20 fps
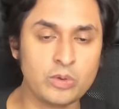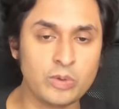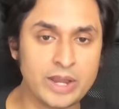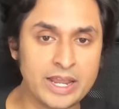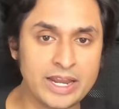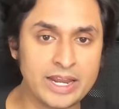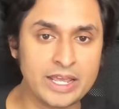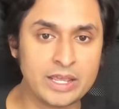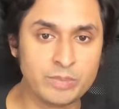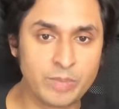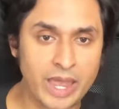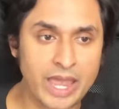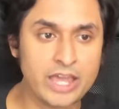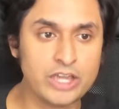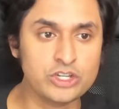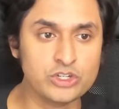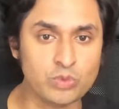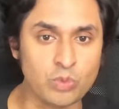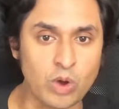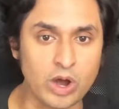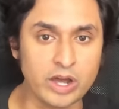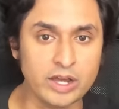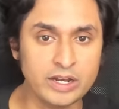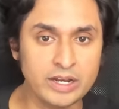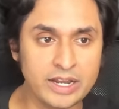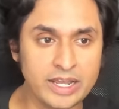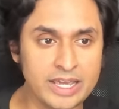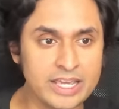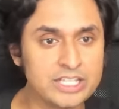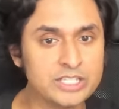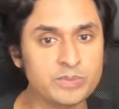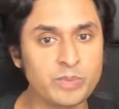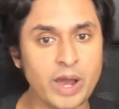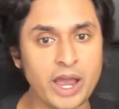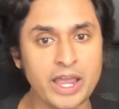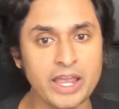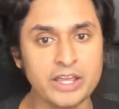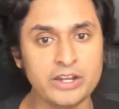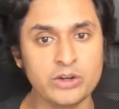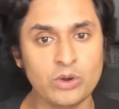reading page one is
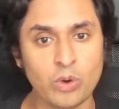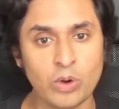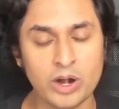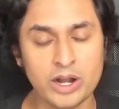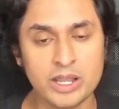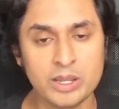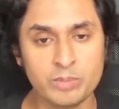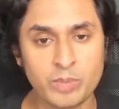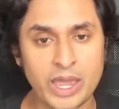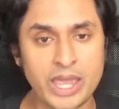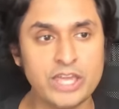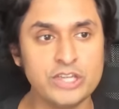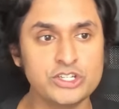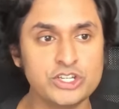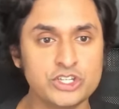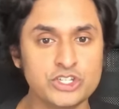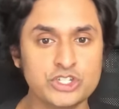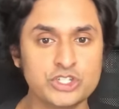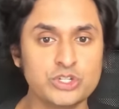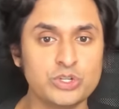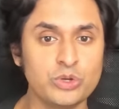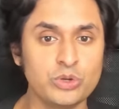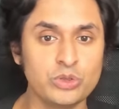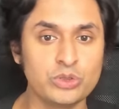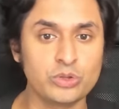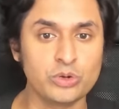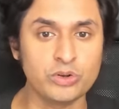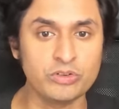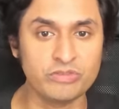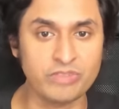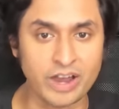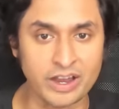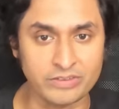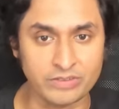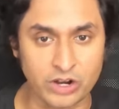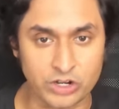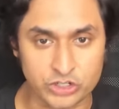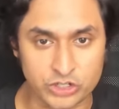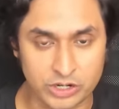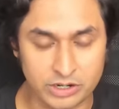by ignoring pages two through
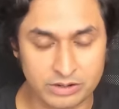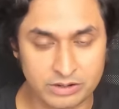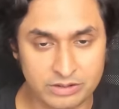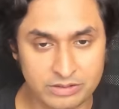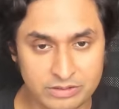500.